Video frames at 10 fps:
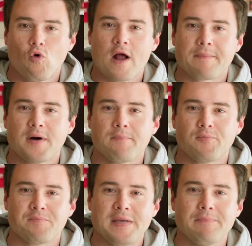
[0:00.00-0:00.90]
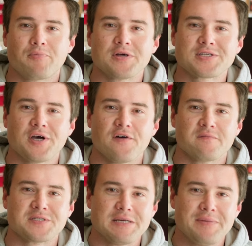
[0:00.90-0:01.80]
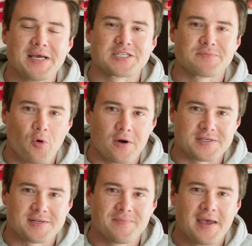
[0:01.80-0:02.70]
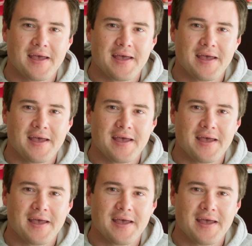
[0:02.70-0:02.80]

We'll wrap up with Pete Prisco from CBS Sports.